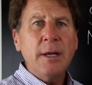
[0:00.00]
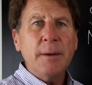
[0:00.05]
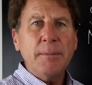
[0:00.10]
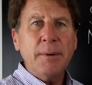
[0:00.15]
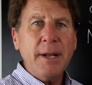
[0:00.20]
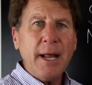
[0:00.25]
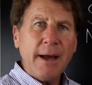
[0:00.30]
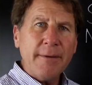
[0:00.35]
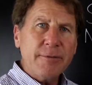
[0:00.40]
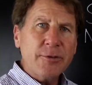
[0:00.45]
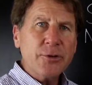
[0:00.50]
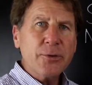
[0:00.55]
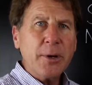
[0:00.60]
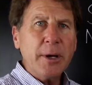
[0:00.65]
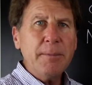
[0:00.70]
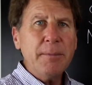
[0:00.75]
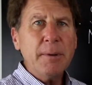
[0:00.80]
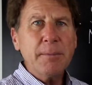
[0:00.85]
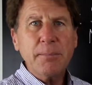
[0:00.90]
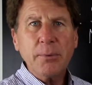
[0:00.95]
but have
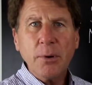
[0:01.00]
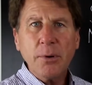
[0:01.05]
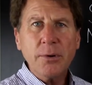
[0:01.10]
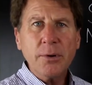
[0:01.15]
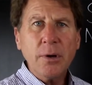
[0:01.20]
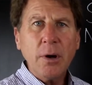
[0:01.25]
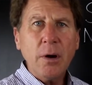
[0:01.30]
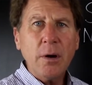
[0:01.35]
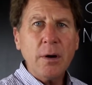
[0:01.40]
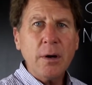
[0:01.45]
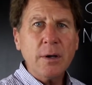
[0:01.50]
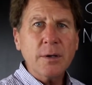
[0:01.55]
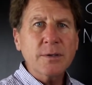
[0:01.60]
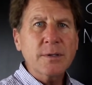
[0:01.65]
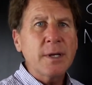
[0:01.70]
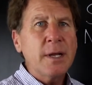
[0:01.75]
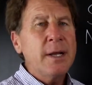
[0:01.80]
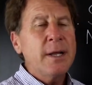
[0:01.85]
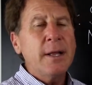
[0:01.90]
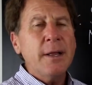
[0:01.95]
treatment
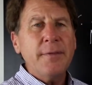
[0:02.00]
protocols